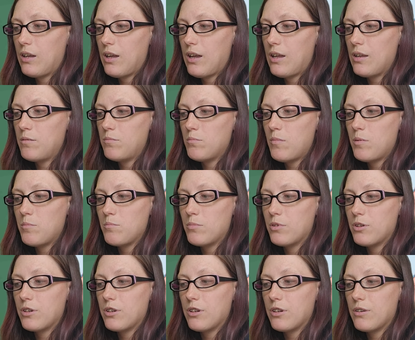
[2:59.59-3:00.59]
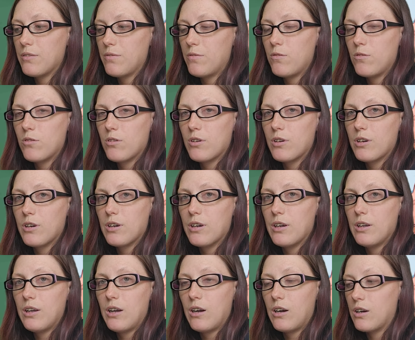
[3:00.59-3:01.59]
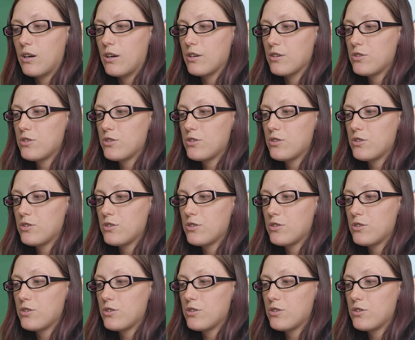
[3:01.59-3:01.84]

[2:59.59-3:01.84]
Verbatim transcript: end member for our